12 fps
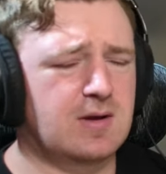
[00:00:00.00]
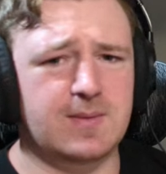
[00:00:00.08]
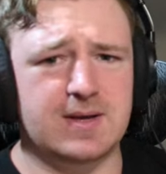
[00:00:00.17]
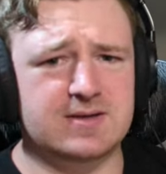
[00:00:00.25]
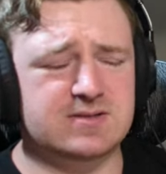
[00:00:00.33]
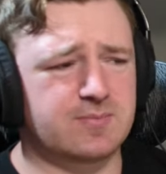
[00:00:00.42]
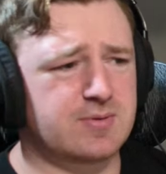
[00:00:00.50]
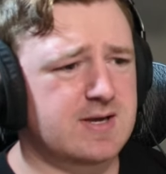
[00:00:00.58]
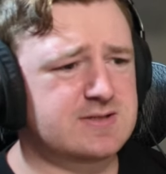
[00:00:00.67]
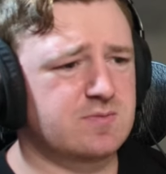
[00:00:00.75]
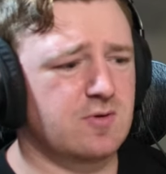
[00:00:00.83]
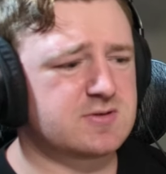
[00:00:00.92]
I'm kind of
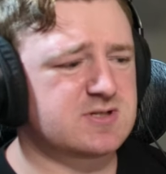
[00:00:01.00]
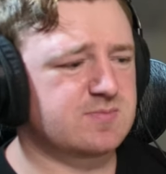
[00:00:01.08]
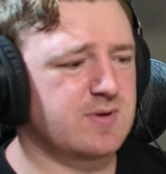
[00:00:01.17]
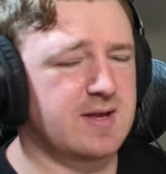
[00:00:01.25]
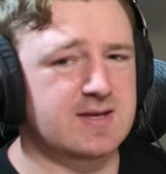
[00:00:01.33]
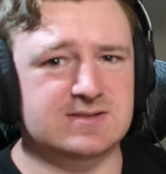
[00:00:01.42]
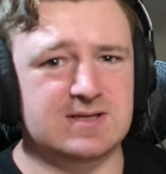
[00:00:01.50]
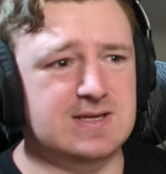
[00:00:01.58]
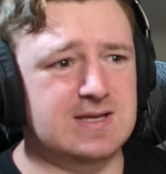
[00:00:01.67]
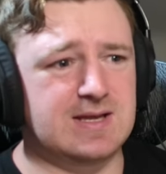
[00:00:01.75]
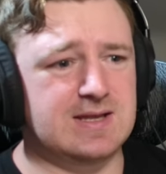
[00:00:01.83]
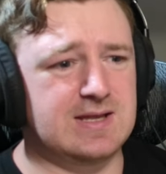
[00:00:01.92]
surprised Walsh is playing, because didn't
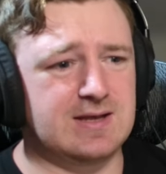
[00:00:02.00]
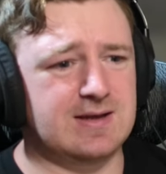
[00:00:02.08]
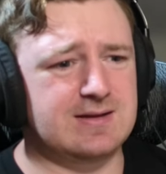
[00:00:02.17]
he, he,